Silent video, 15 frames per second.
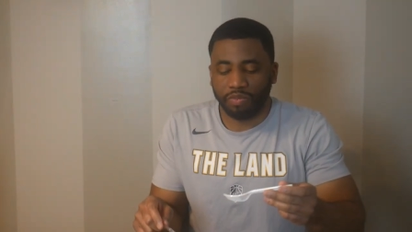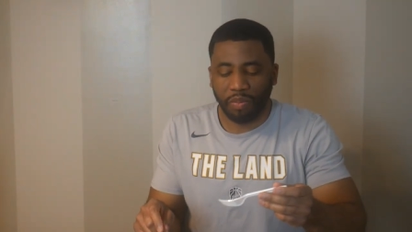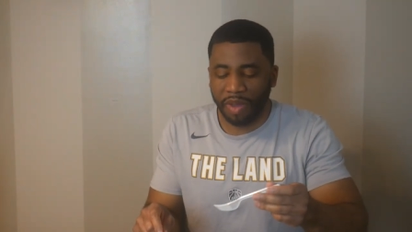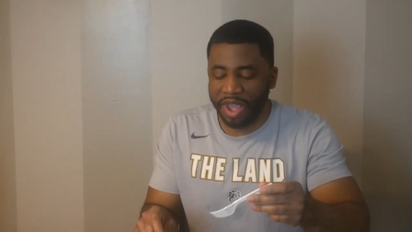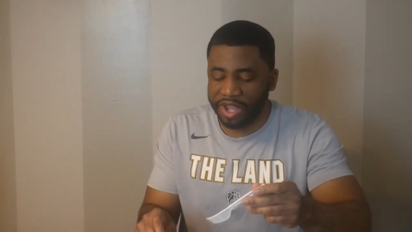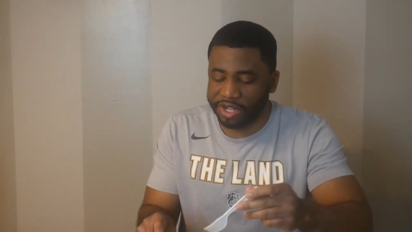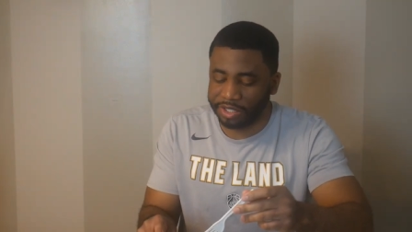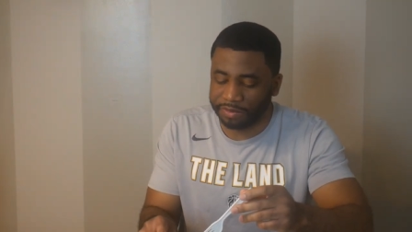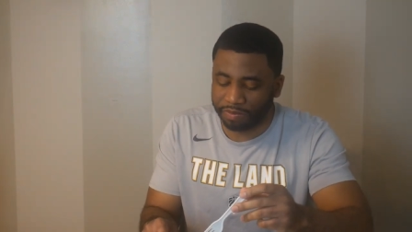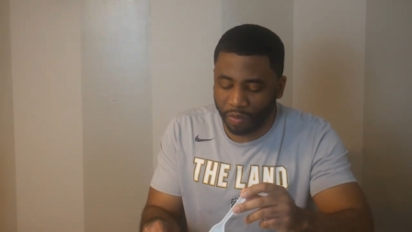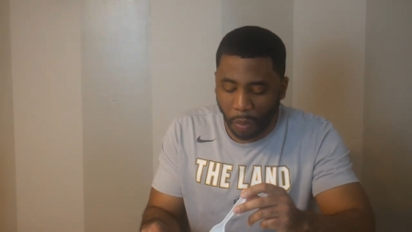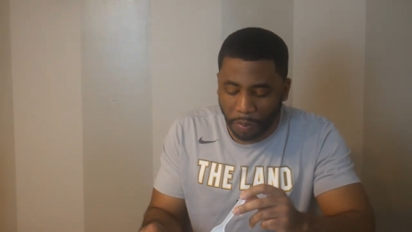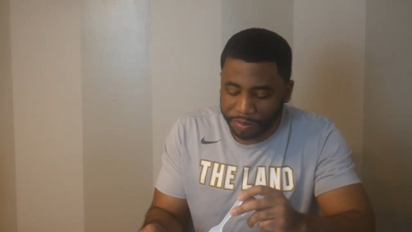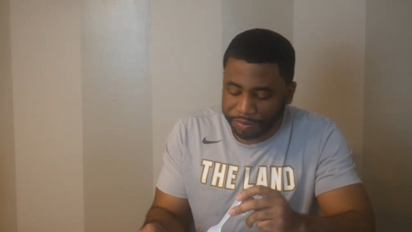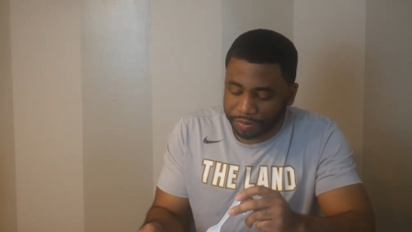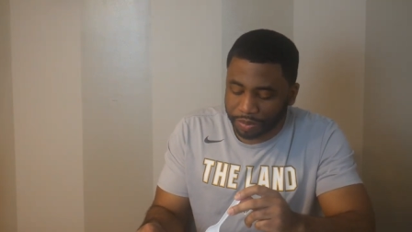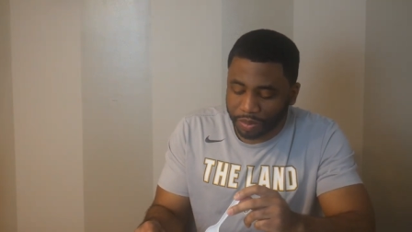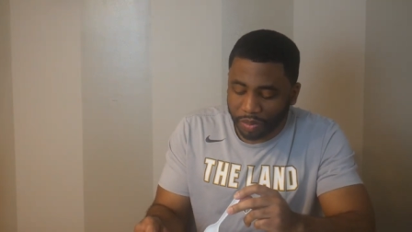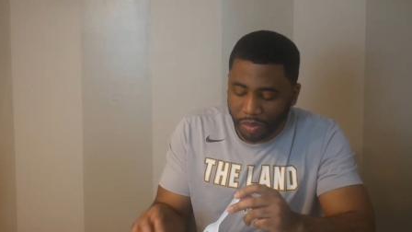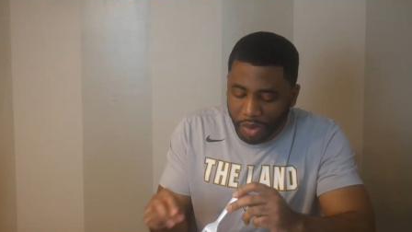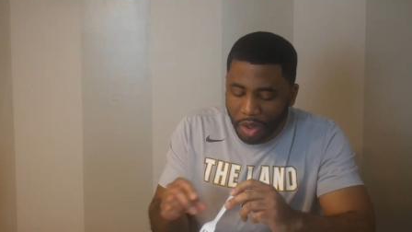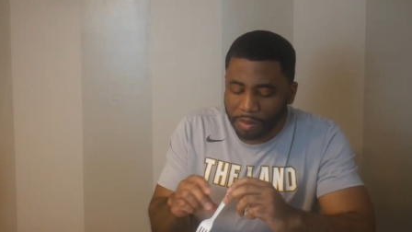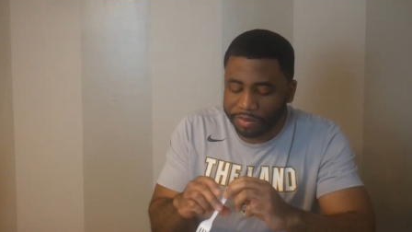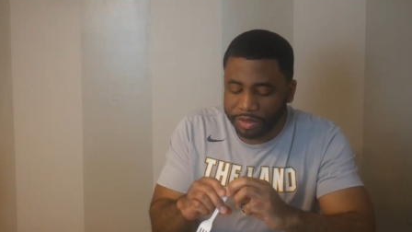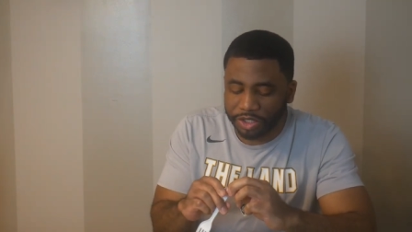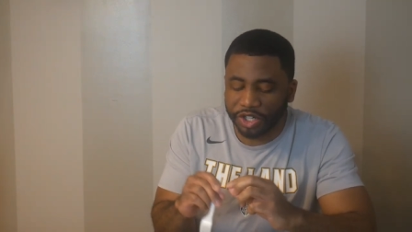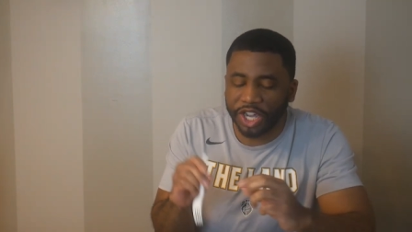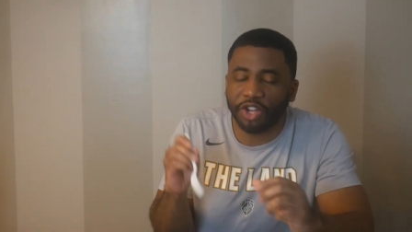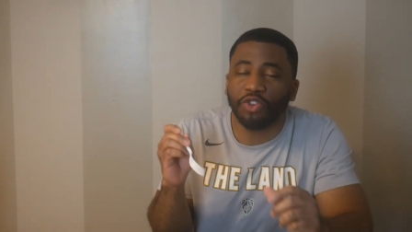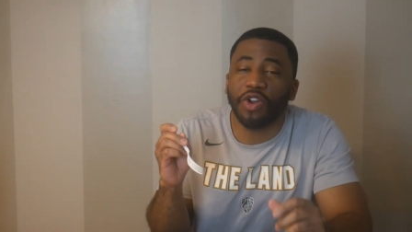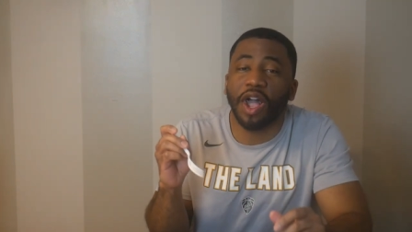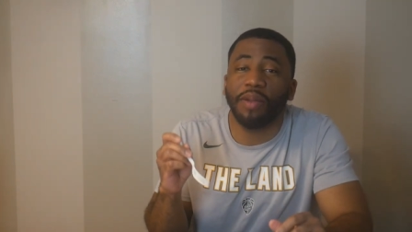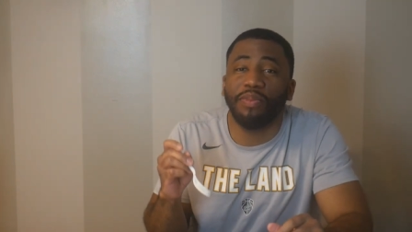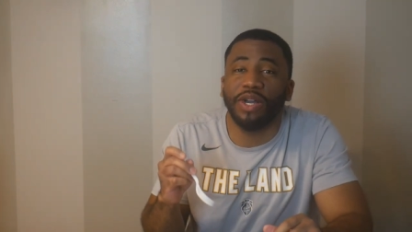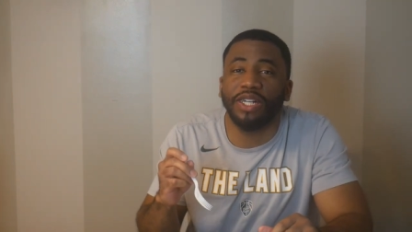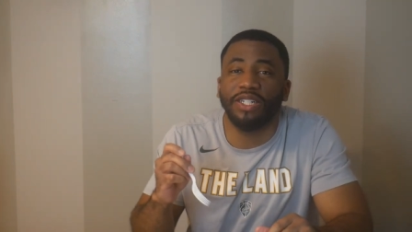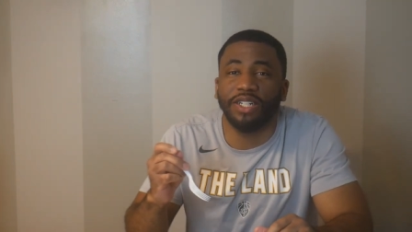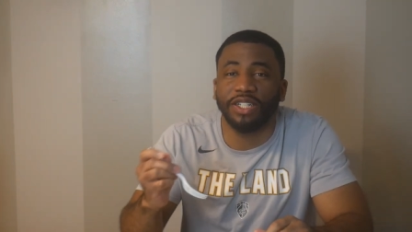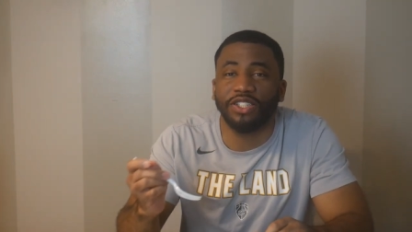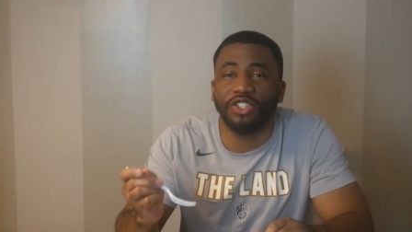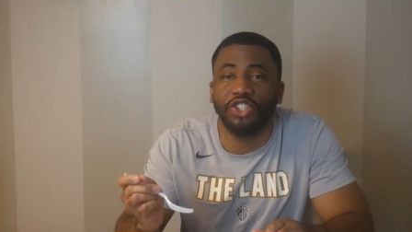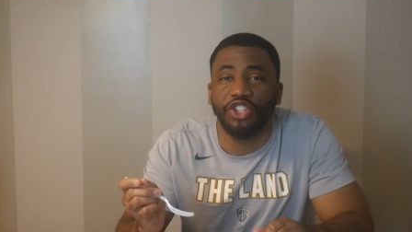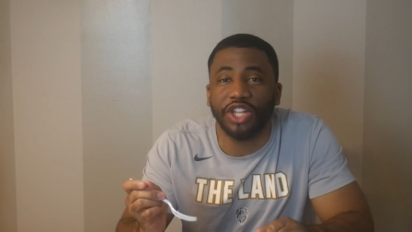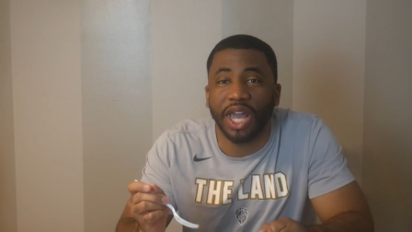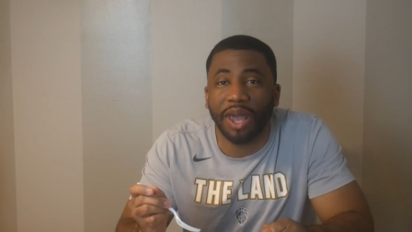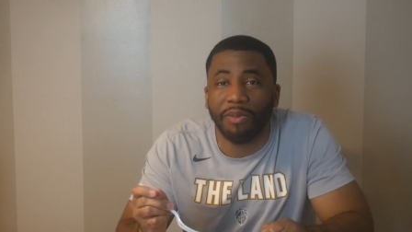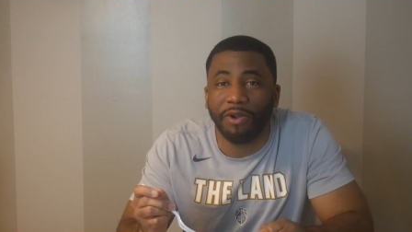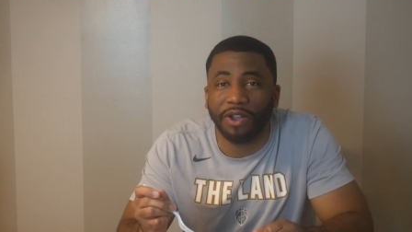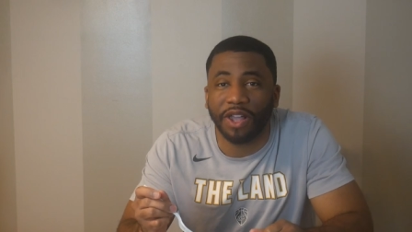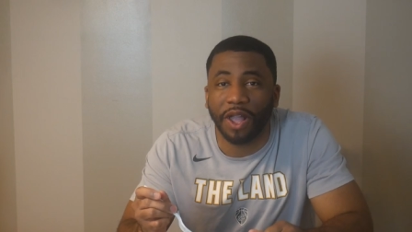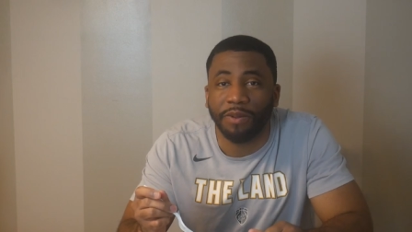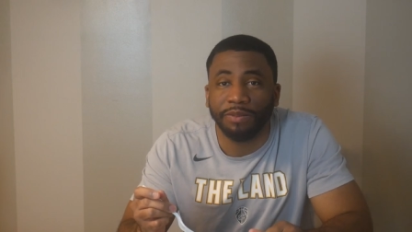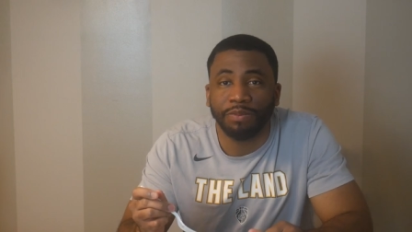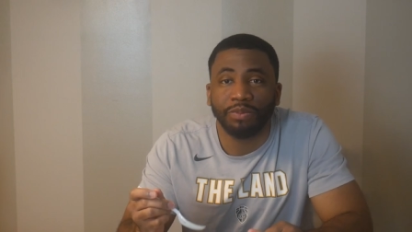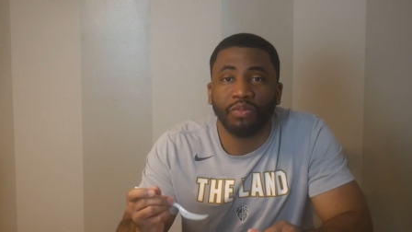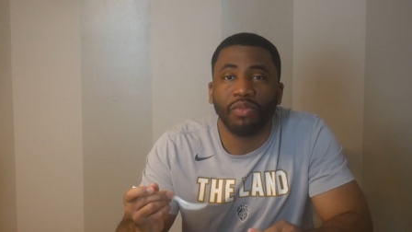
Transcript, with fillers: Man, yo, that crock pot does the job, okay?